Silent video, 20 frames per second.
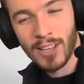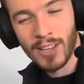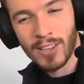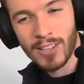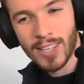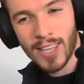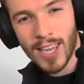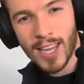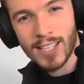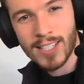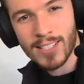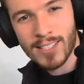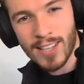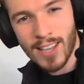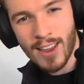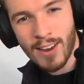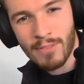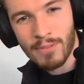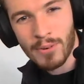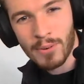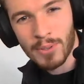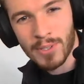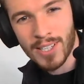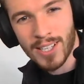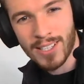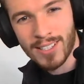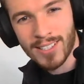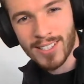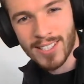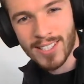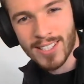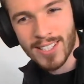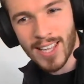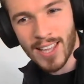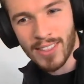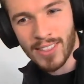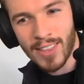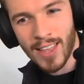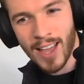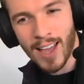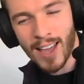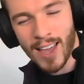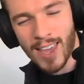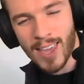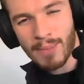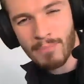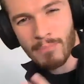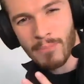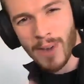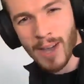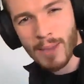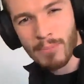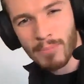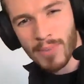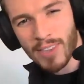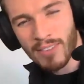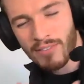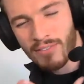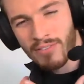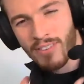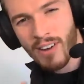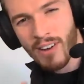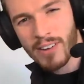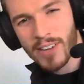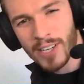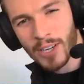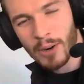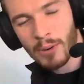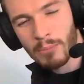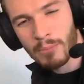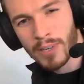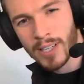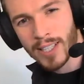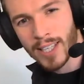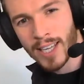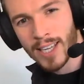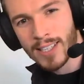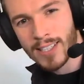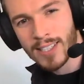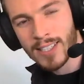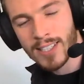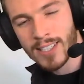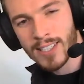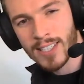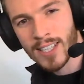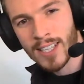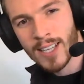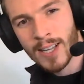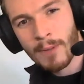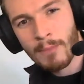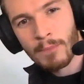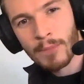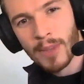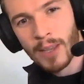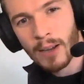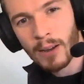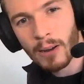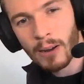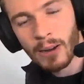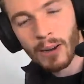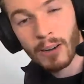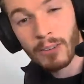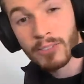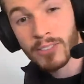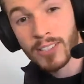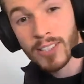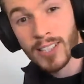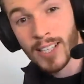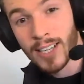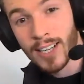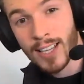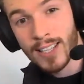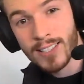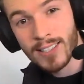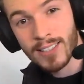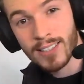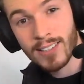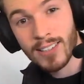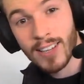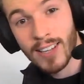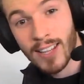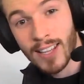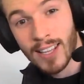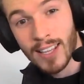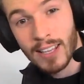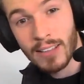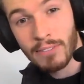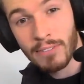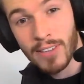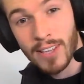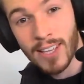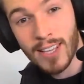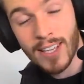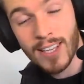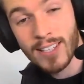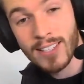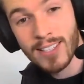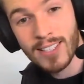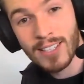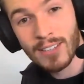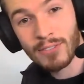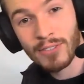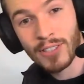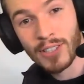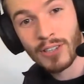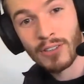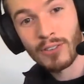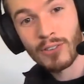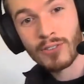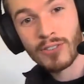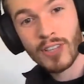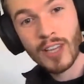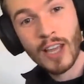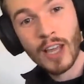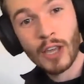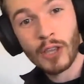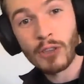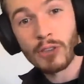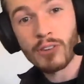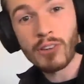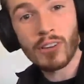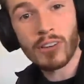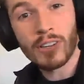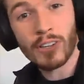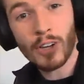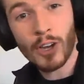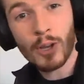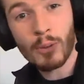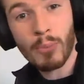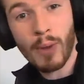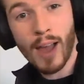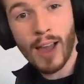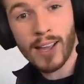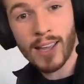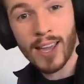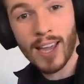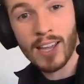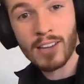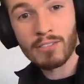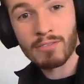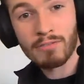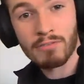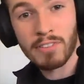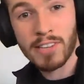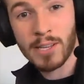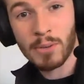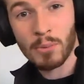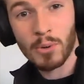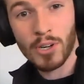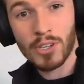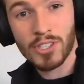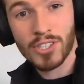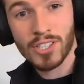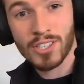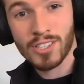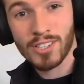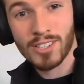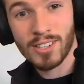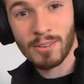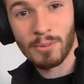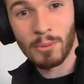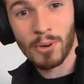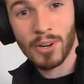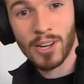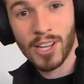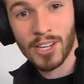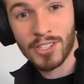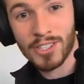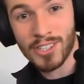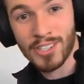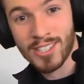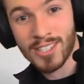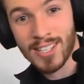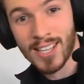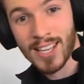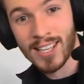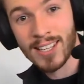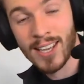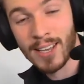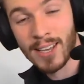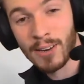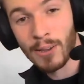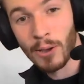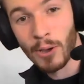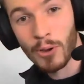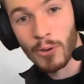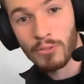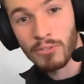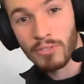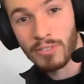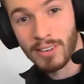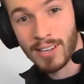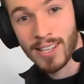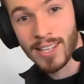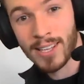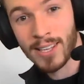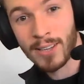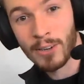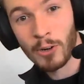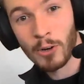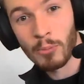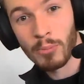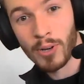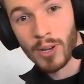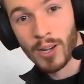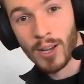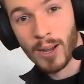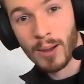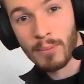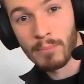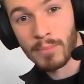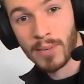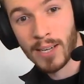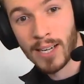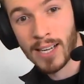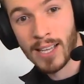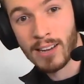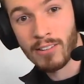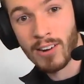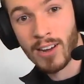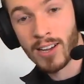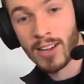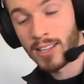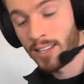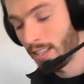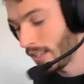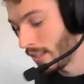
Okay, does everyone understand that? It might be very complicated. After the lesson, if it is difficult, you can go back and rewatch what I just said, and hopefully it will become clearer.